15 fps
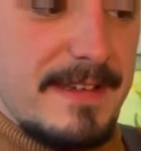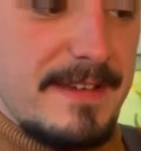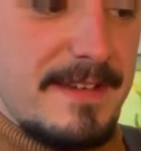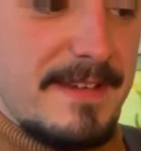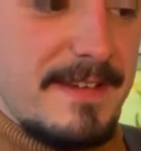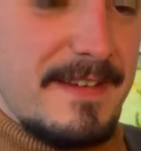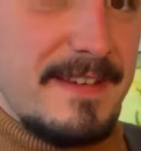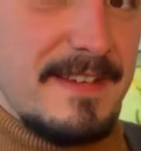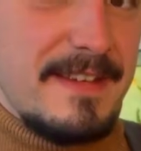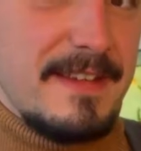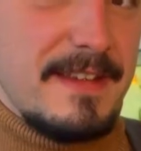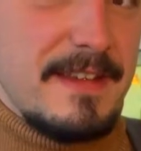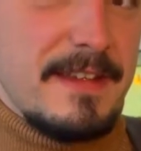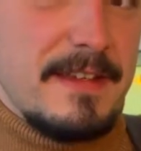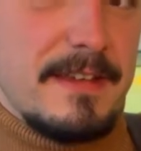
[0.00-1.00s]

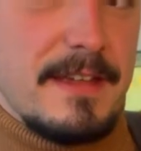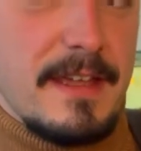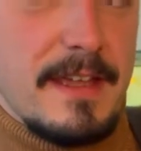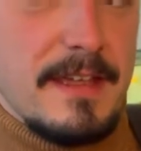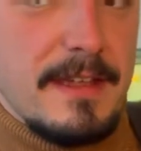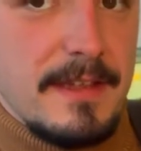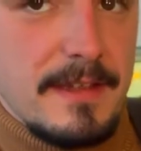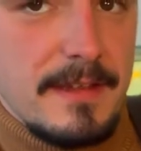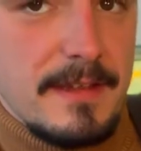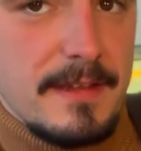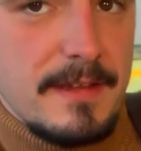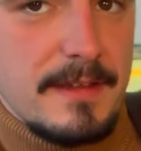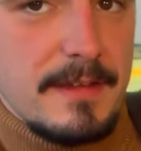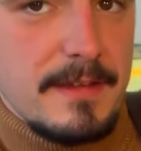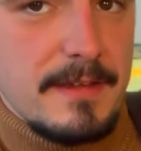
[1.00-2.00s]
Okay,
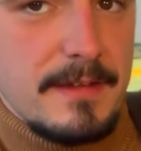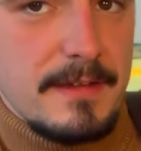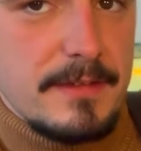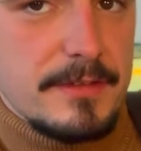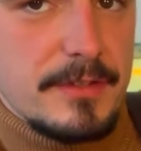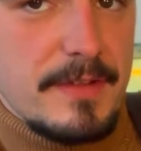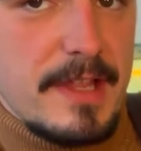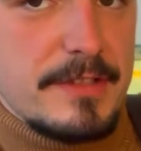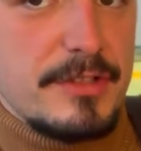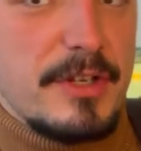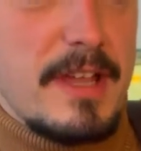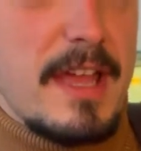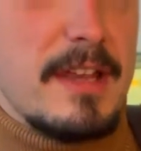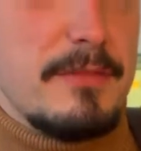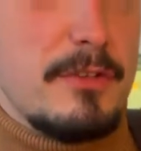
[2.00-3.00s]
so that's your
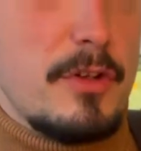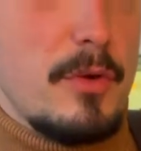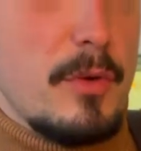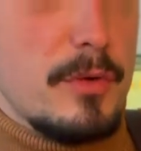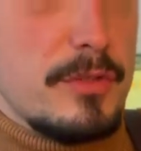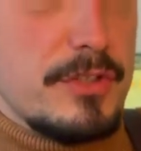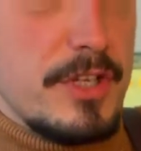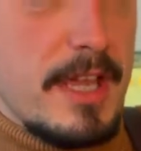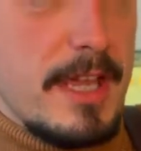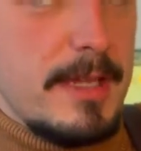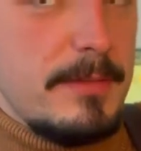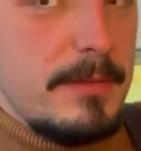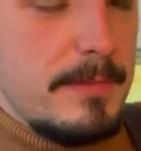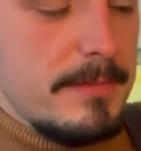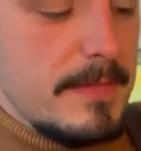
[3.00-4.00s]
kind of chord
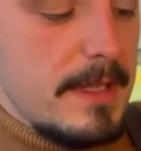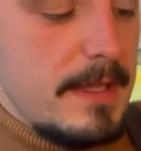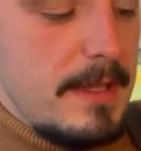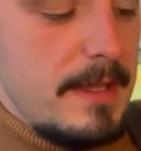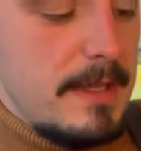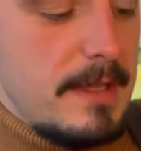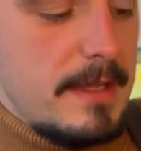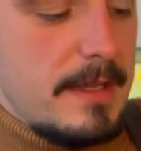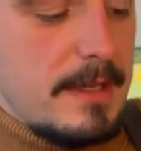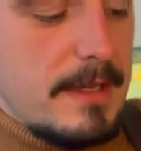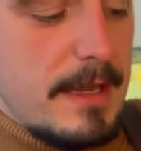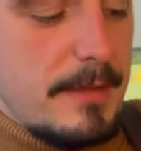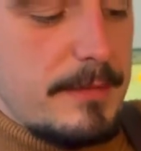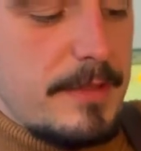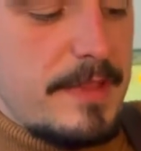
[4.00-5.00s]
shape.
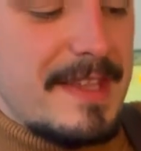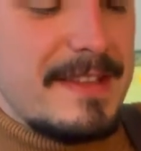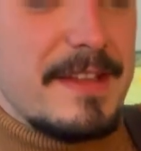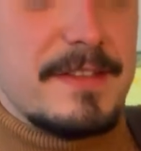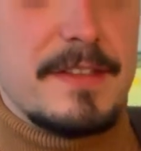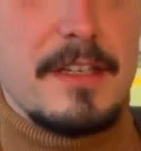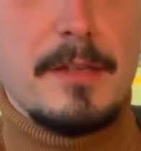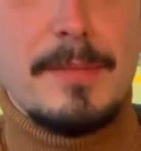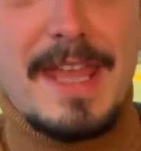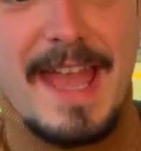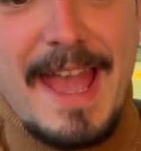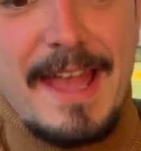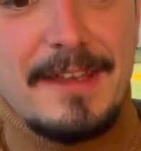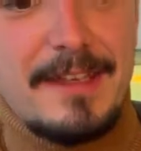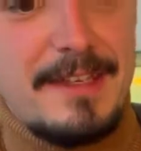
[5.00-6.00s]
Now the thing that's going to be
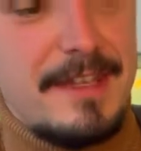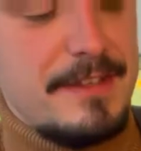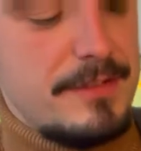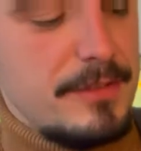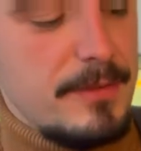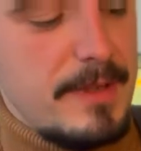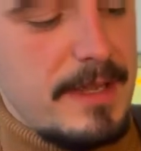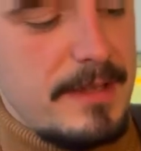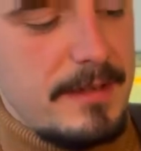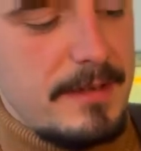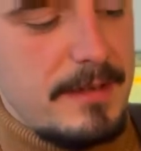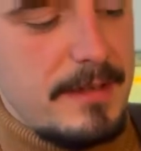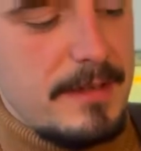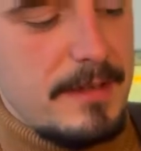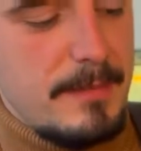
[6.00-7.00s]
added into it
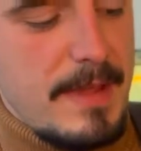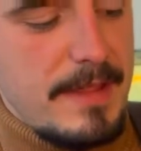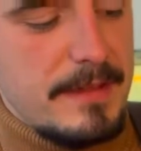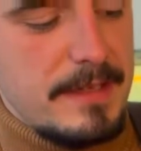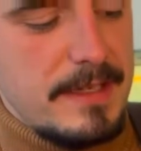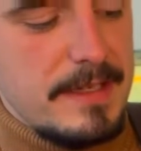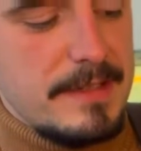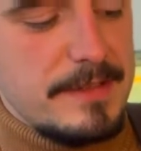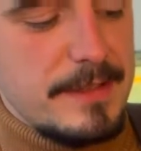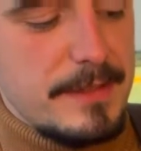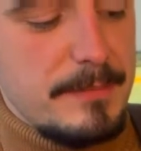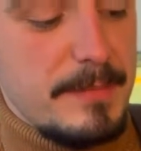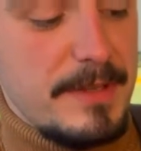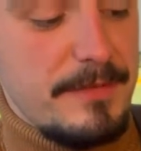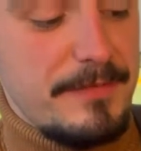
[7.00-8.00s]
in the melody is going
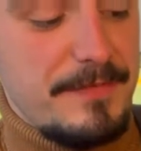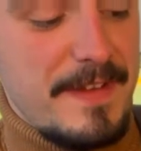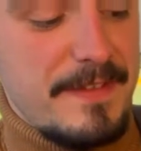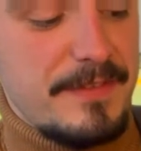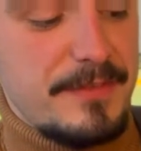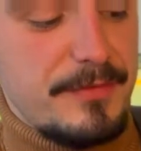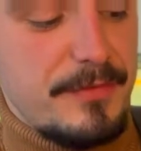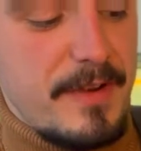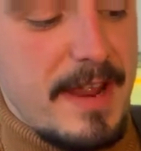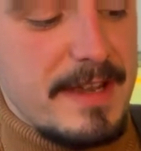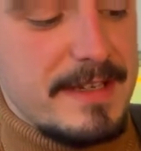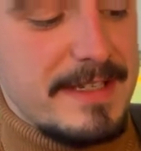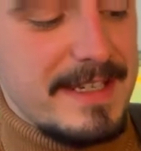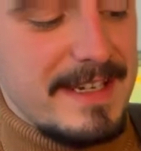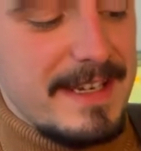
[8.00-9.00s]
to be 5th
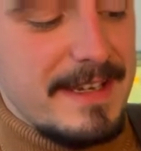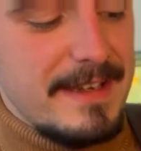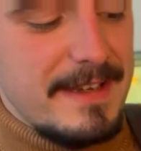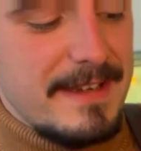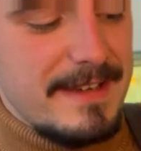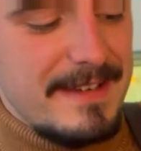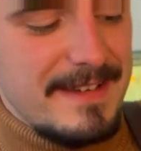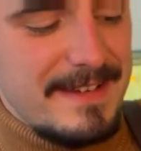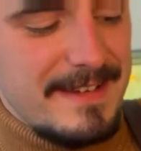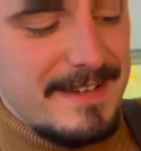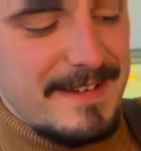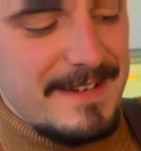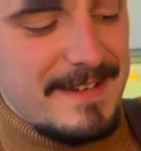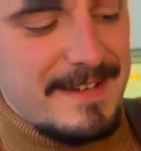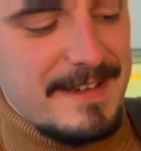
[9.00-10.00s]
fret D.
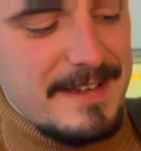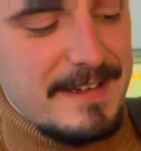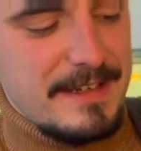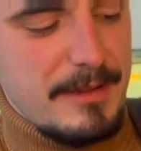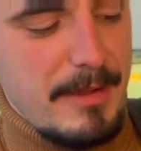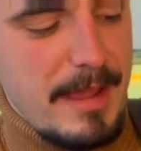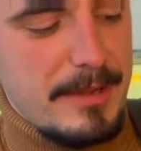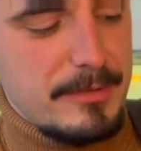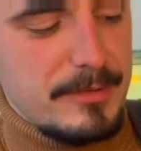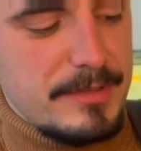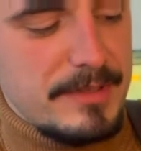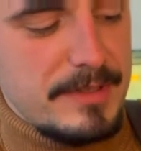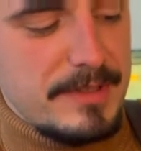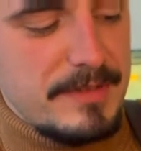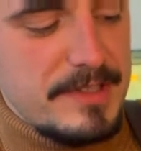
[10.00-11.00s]
Now
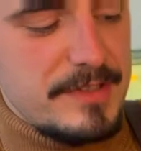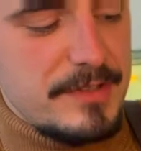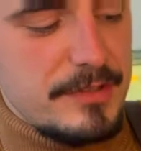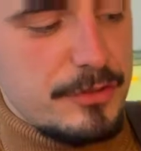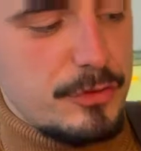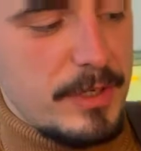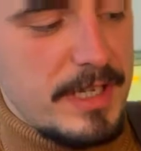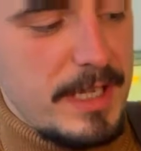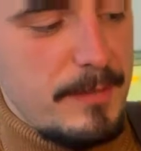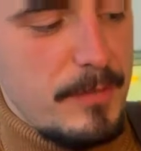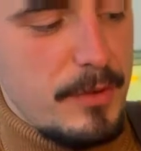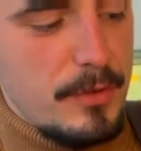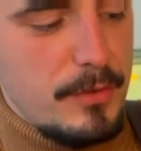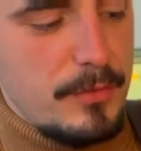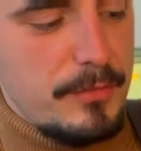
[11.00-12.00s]
this is a tricky
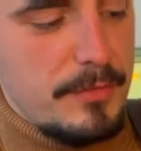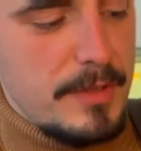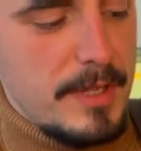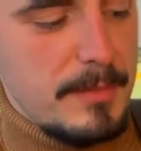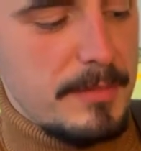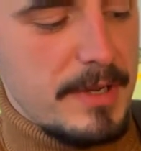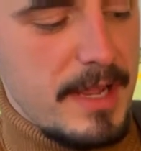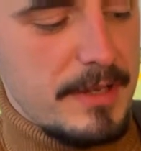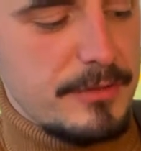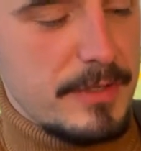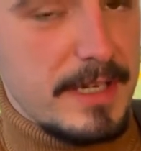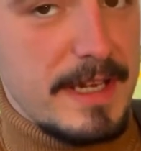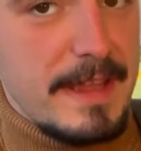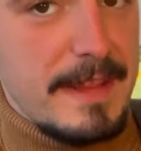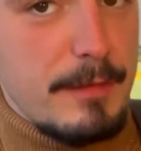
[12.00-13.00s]
move, but I try
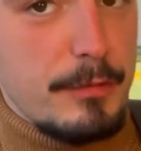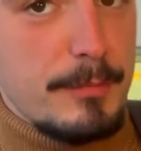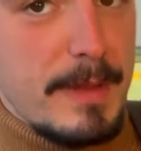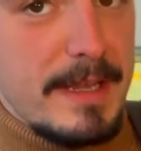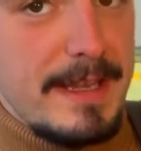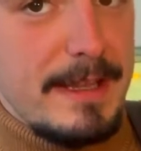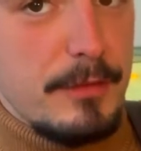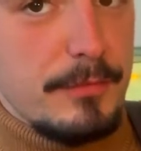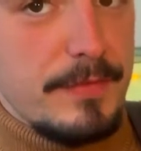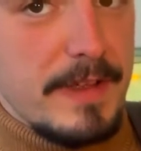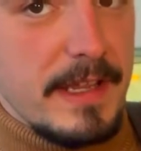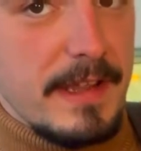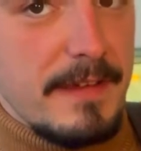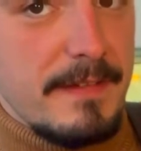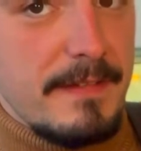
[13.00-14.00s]
and get that with my little finger.